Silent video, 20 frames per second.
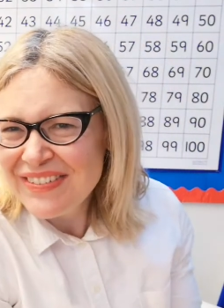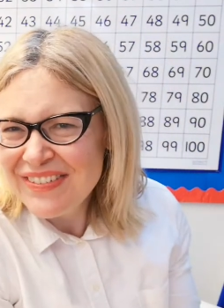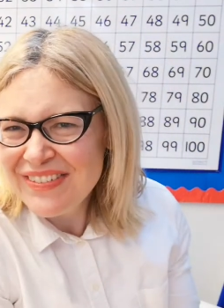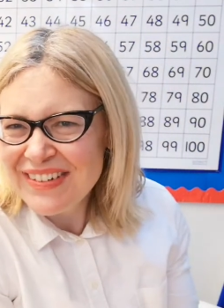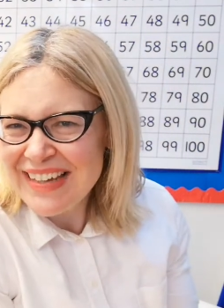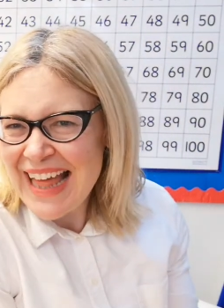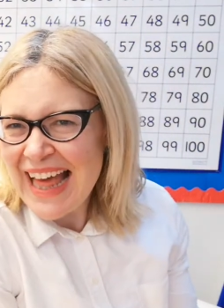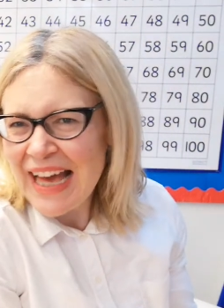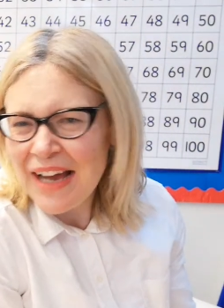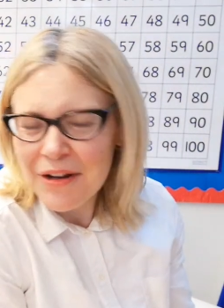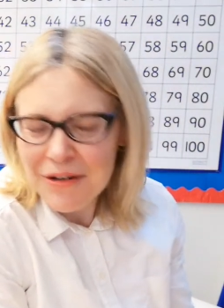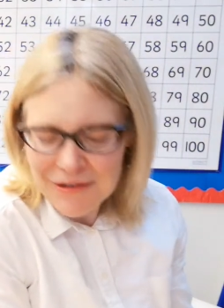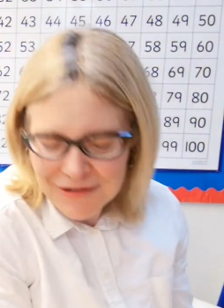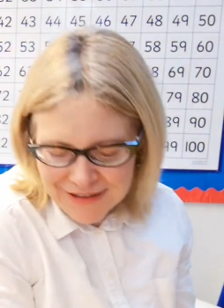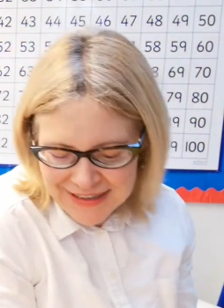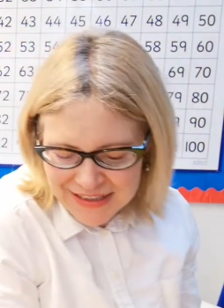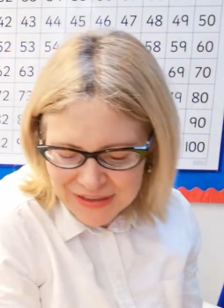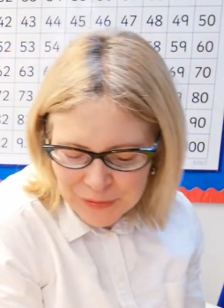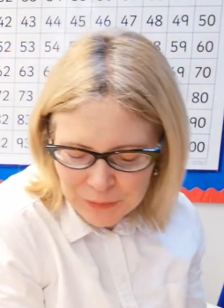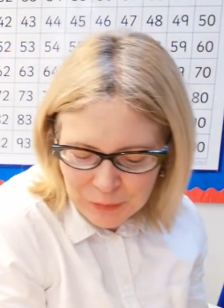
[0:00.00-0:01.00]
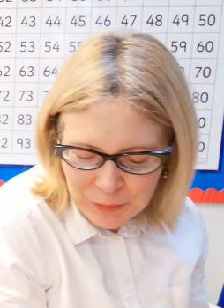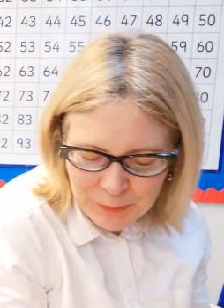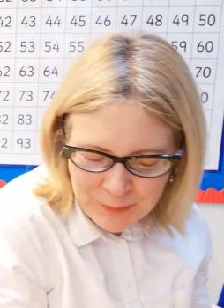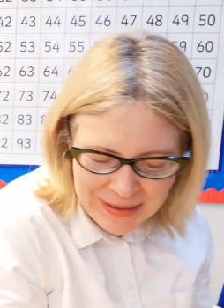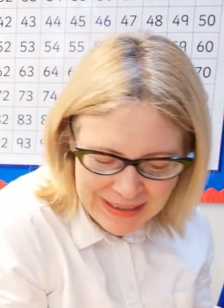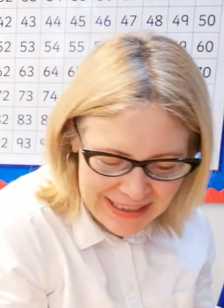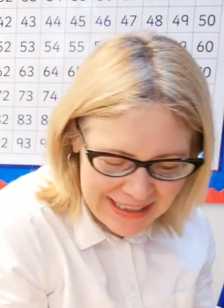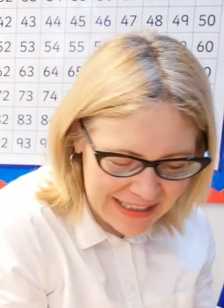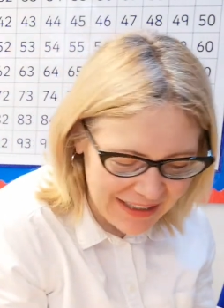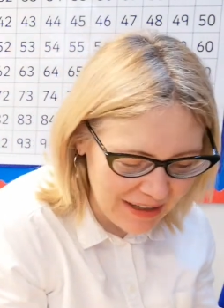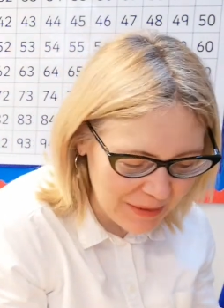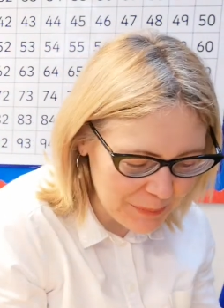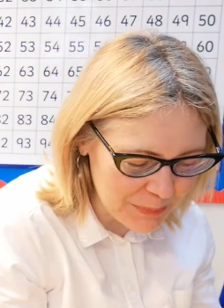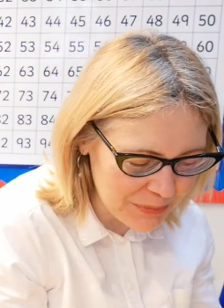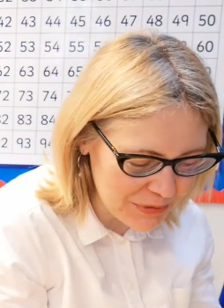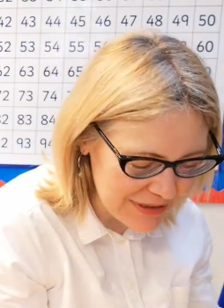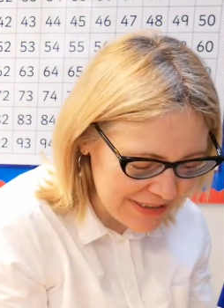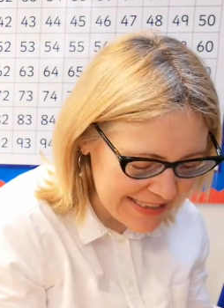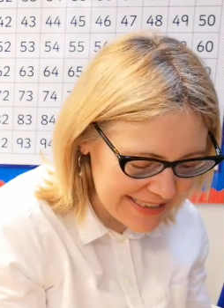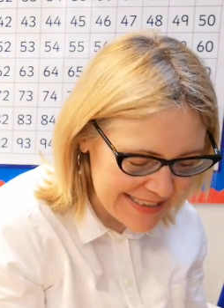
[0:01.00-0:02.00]
flowery normally, like
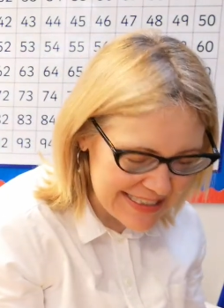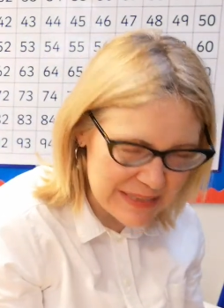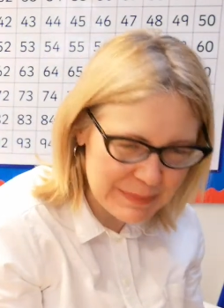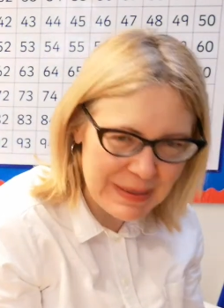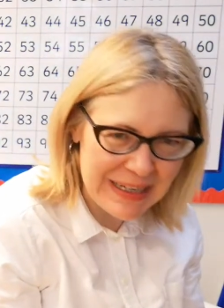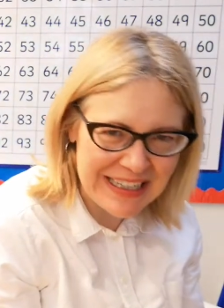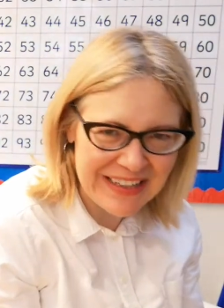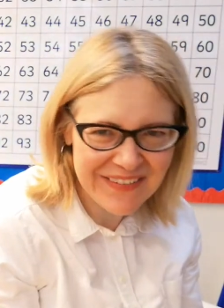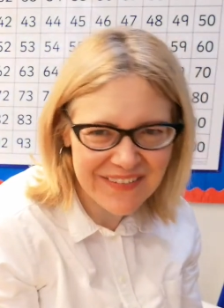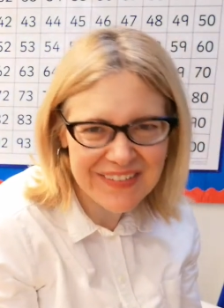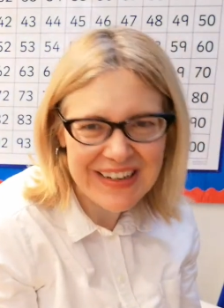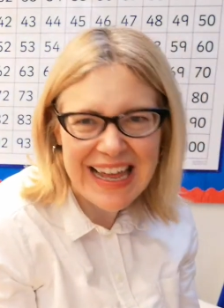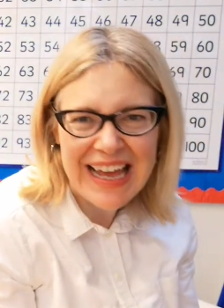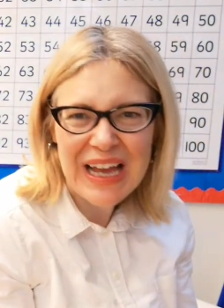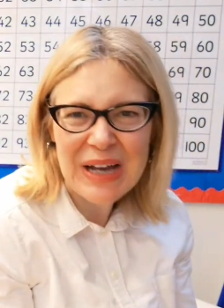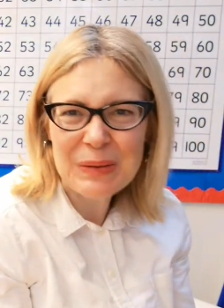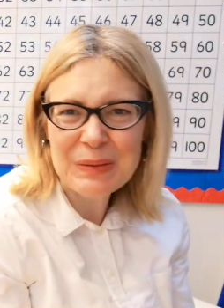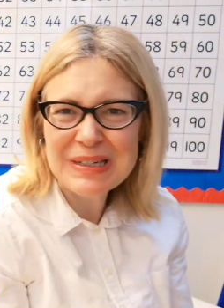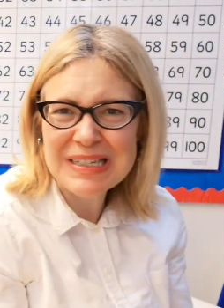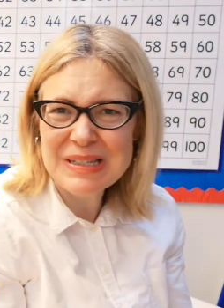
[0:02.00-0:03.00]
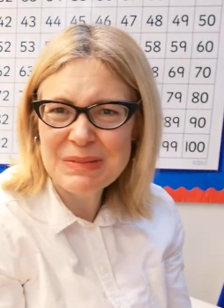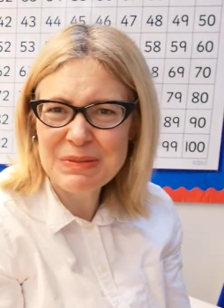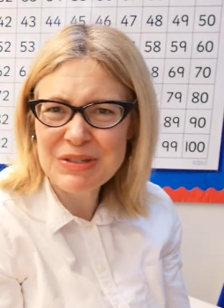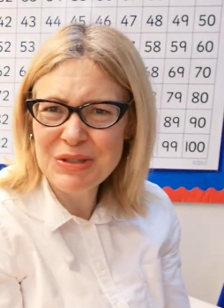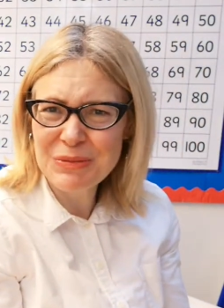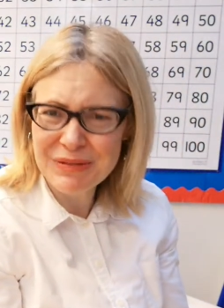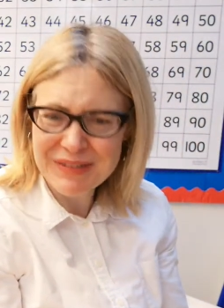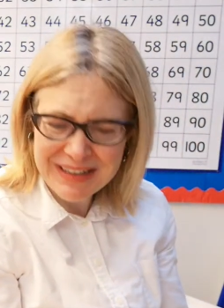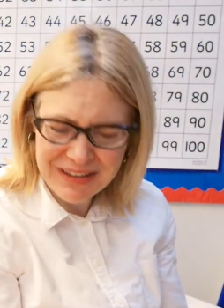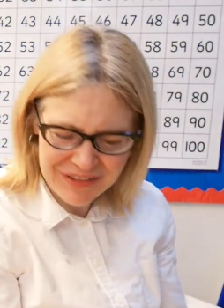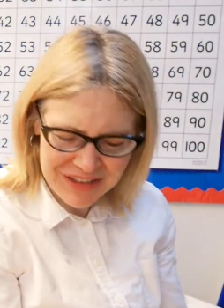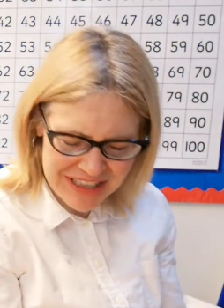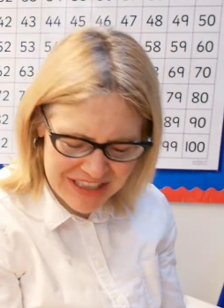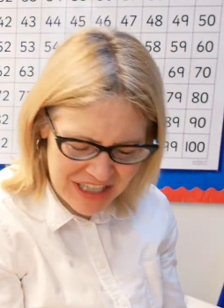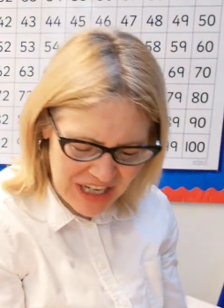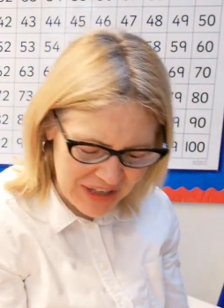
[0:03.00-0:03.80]
pretty smelly flowers. Would you want that on your